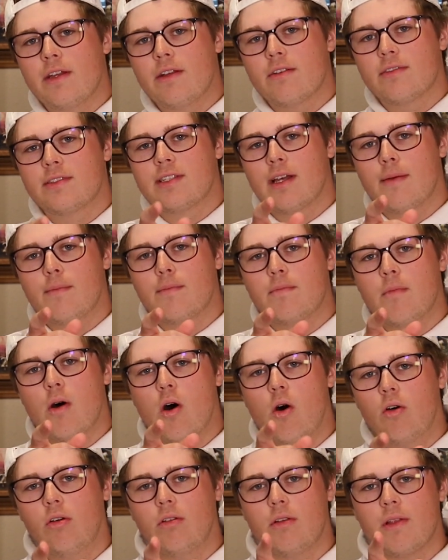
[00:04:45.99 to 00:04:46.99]
you're some
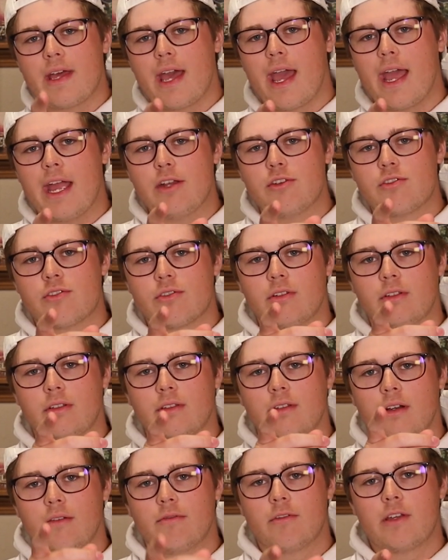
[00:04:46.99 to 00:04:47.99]
holy angel
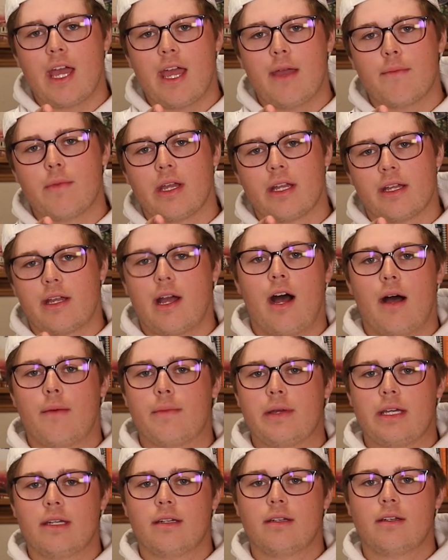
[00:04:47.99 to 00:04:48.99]
of gaming,
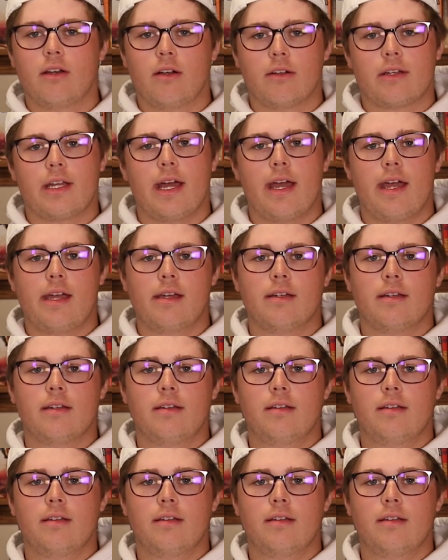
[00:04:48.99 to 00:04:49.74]
Kami, okay?